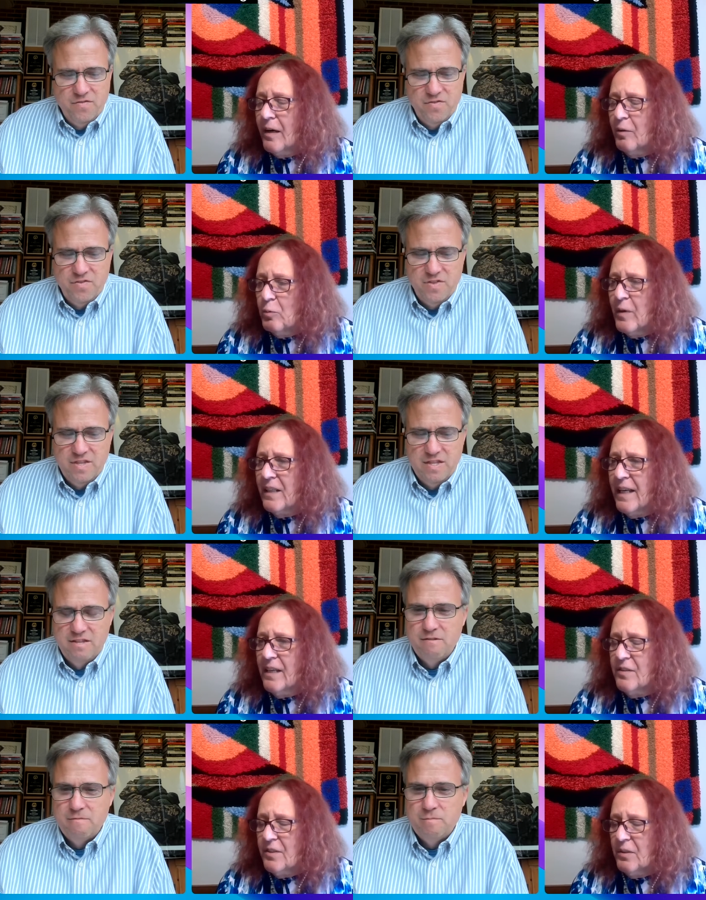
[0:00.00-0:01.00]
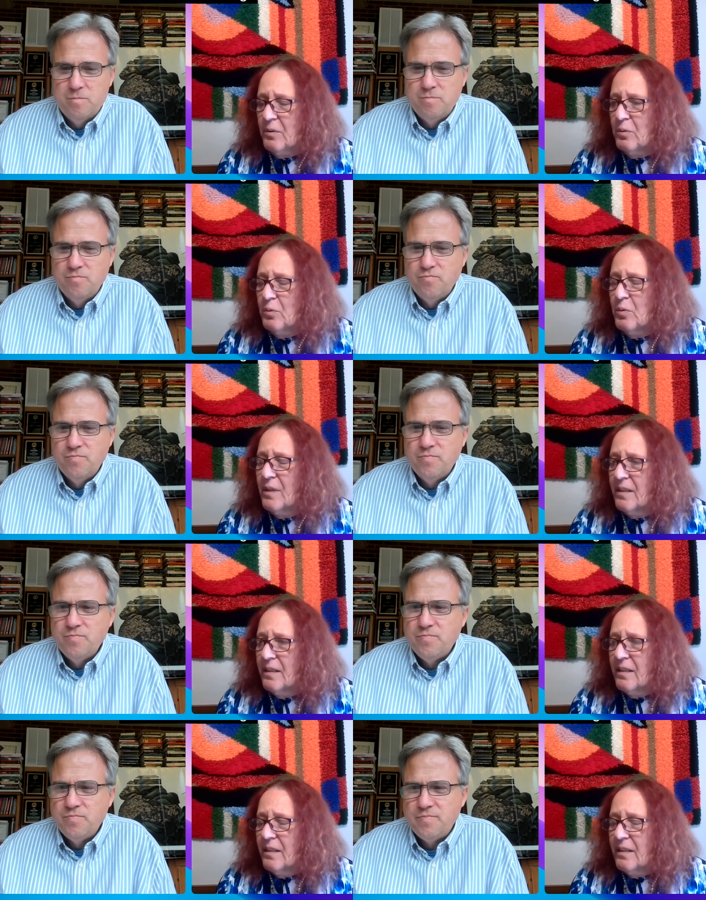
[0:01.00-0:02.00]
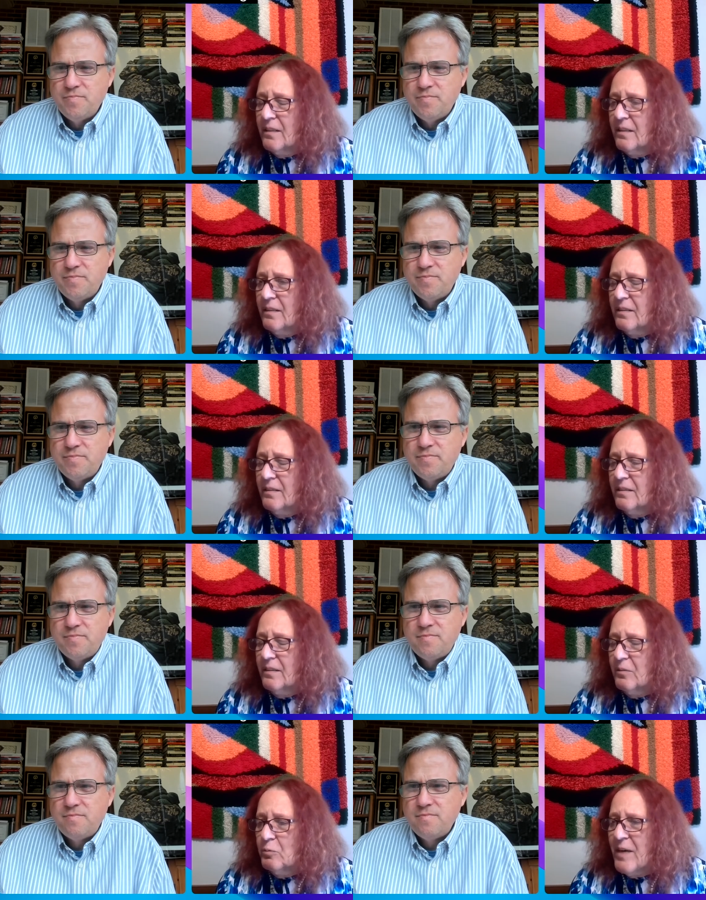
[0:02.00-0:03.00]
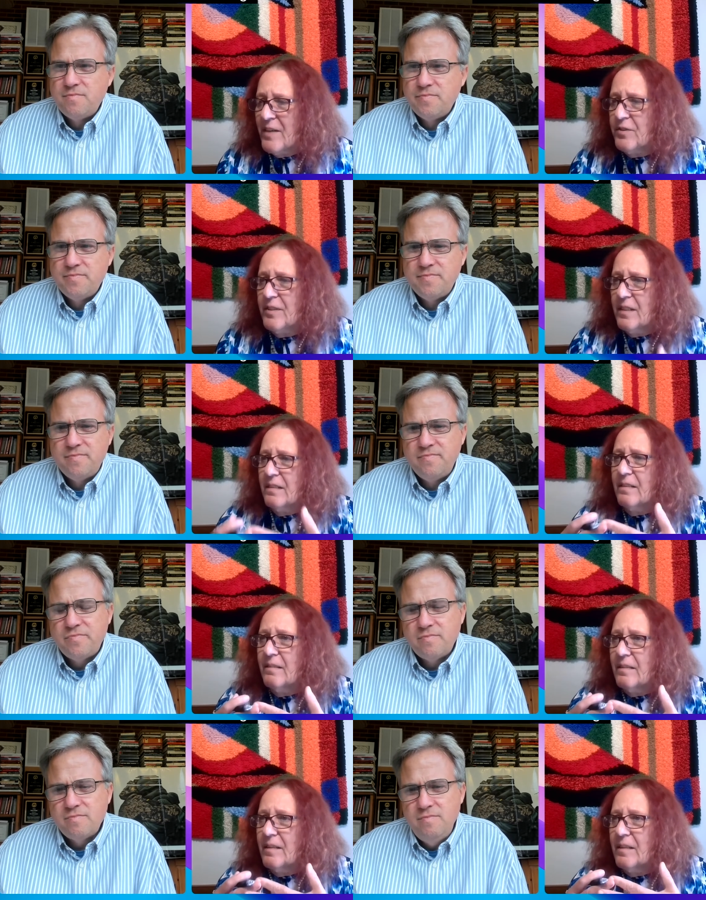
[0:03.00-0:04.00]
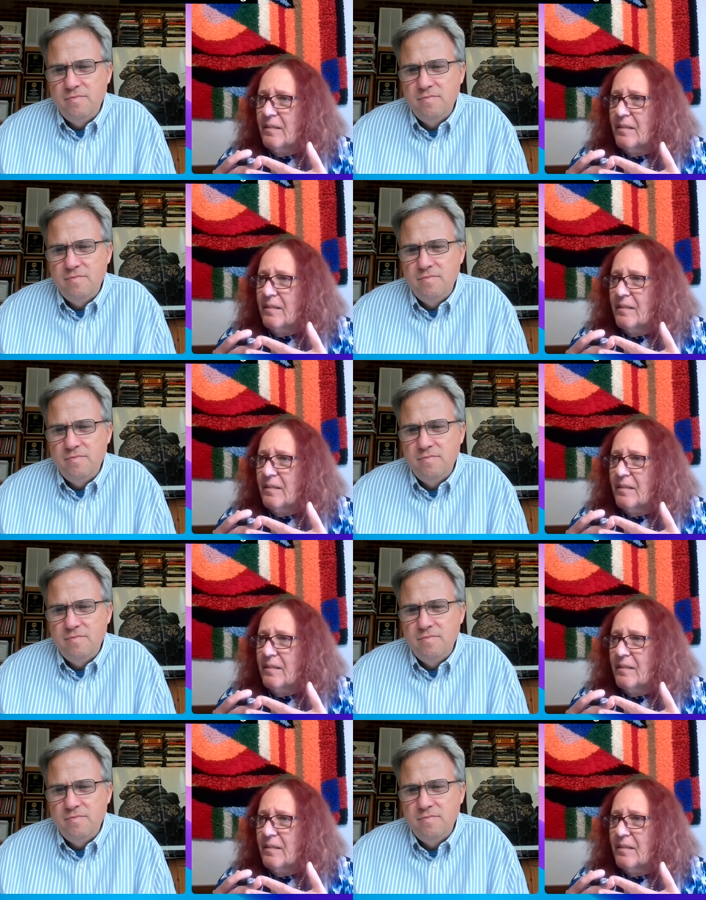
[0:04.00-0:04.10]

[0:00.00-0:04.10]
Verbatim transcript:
Speaker 1: are are willing to risk